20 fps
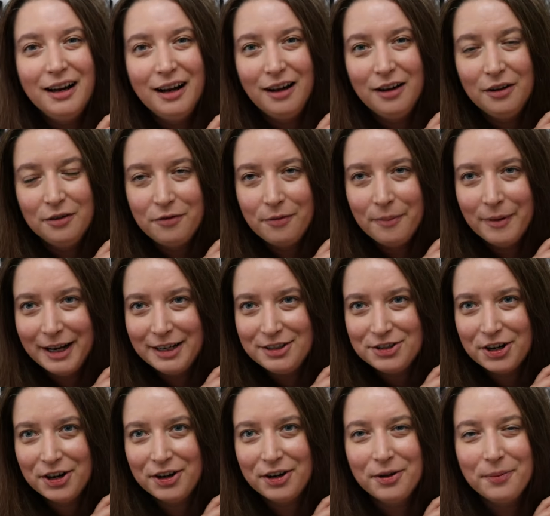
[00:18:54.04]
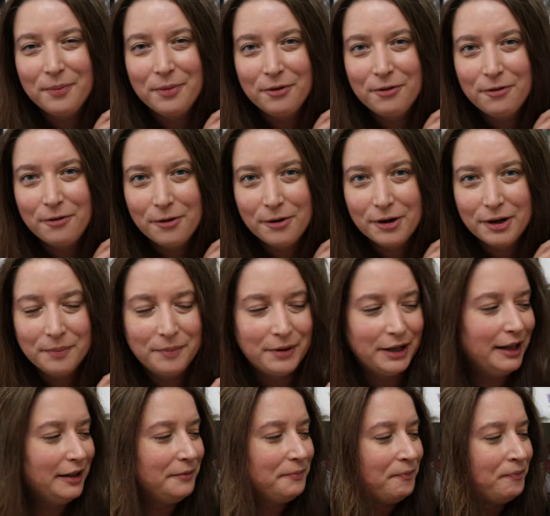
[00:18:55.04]
of my journal before,
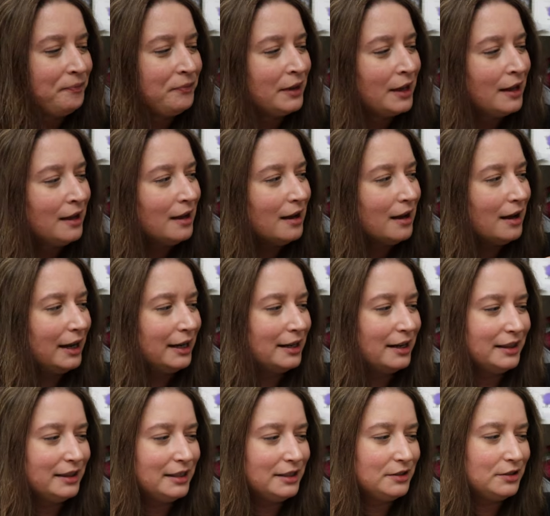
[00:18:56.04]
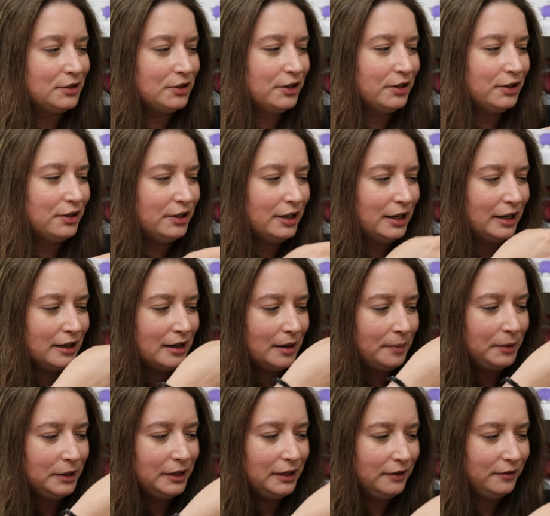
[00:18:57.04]
but I got this journal a
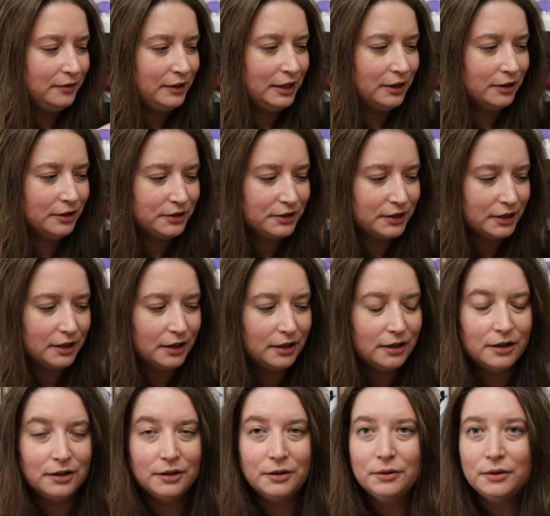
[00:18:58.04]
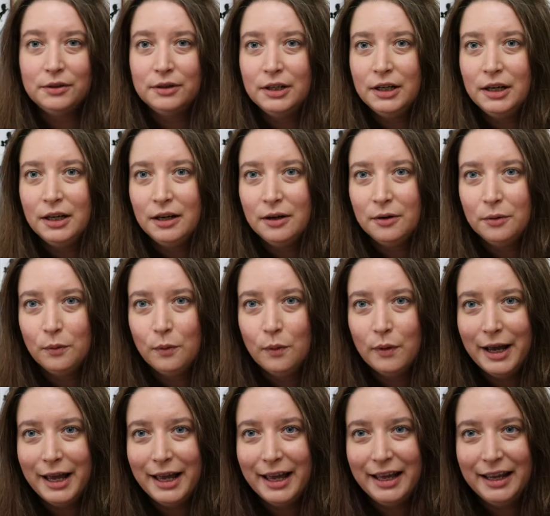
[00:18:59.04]
couple of years ago
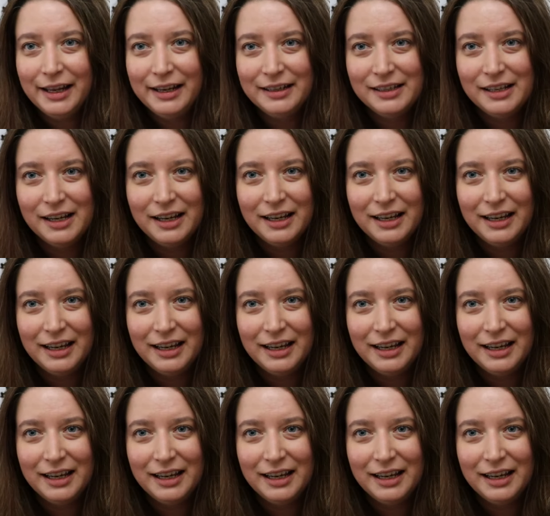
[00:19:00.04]
when